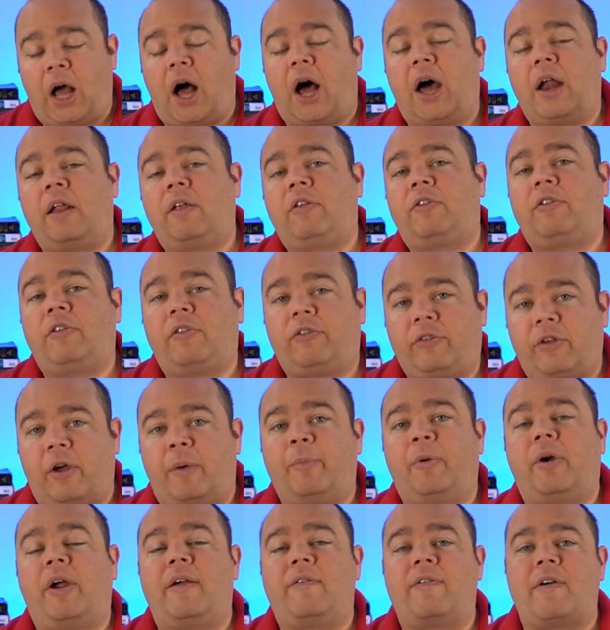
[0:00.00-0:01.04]
honest
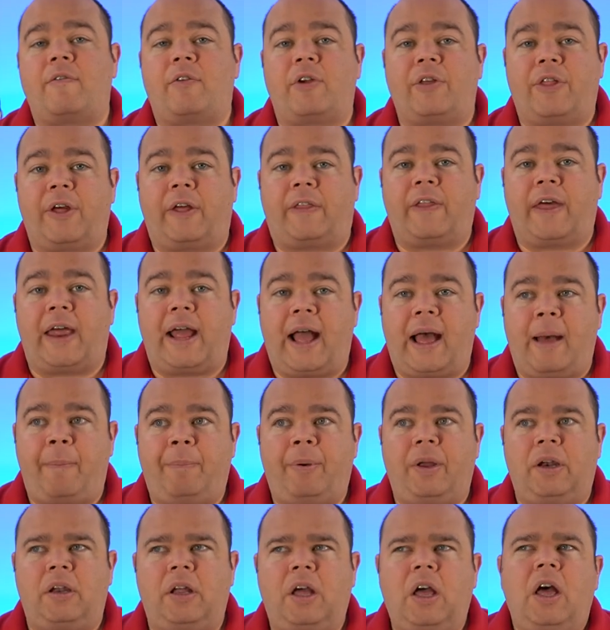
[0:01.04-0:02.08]
summary of everything that
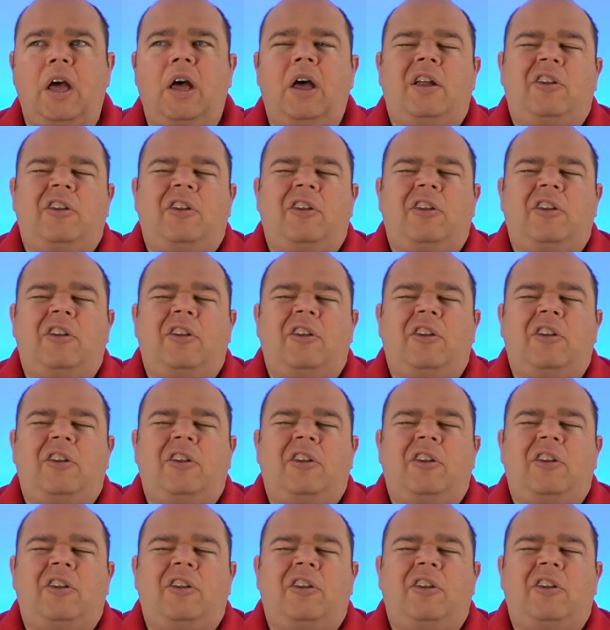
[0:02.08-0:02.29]
happened,